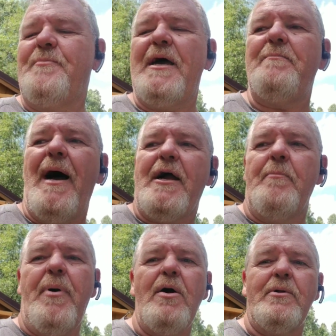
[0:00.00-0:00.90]
made by
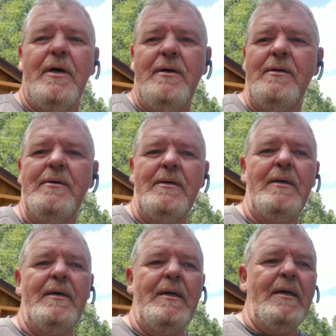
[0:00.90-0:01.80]
Kubota.
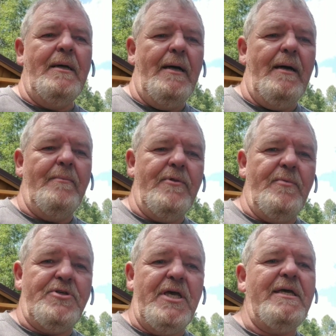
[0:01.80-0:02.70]

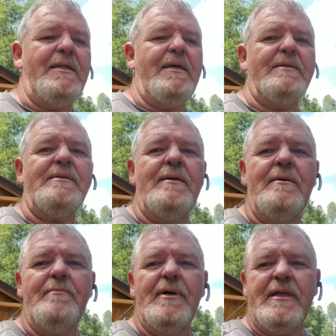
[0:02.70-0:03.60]
The machine is,
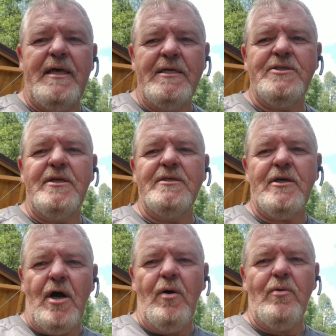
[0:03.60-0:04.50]
but the engine is
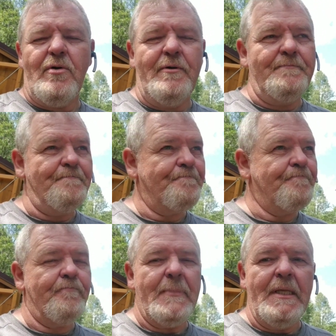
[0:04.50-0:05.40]
a Kohler.
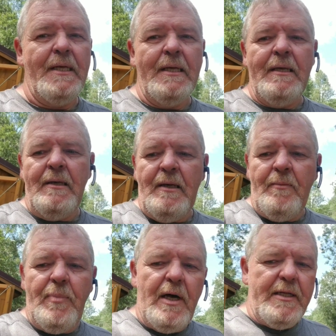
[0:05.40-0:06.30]

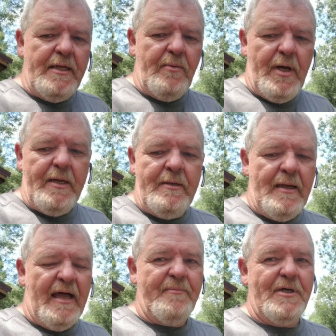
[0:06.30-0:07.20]
But anyway,
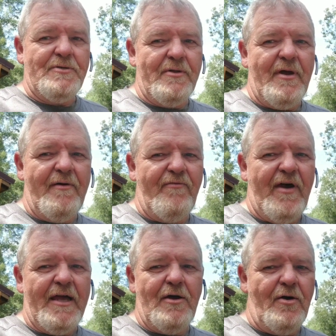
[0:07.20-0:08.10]
I'd much rather have a
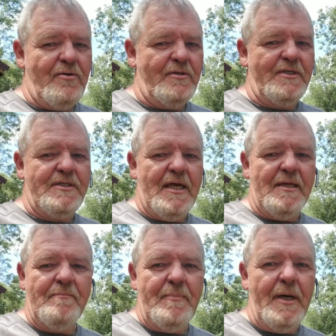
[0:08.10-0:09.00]
Vanguard on this
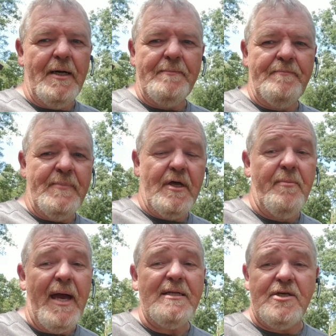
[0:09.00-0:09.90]
thing, but the
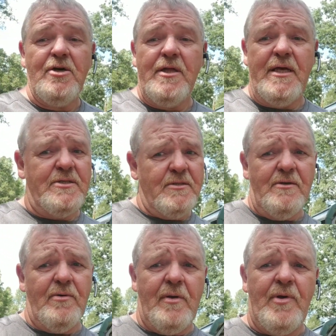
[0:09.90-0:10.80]
Command's a good
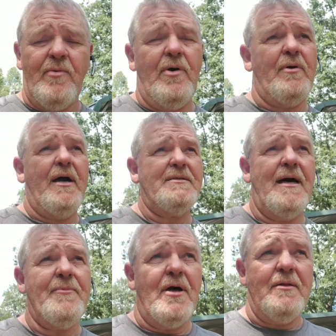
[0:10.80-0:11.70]
engine. Don't get me wrong, guys.
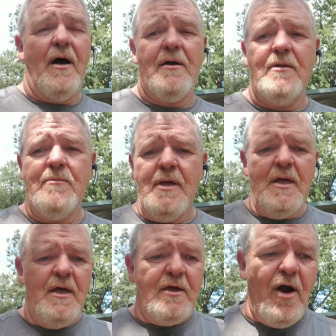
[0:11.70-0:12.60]
I'm not knocking
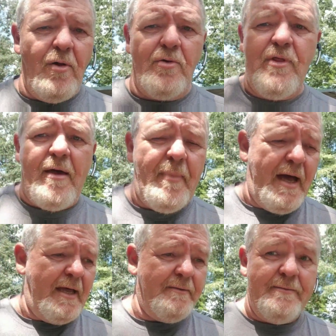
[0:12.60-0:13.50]
Kohler that
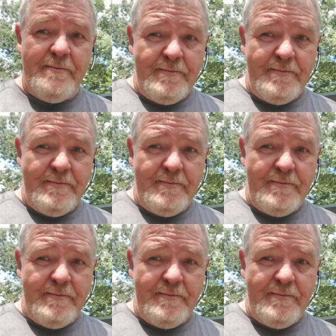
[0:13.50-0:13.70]
bad.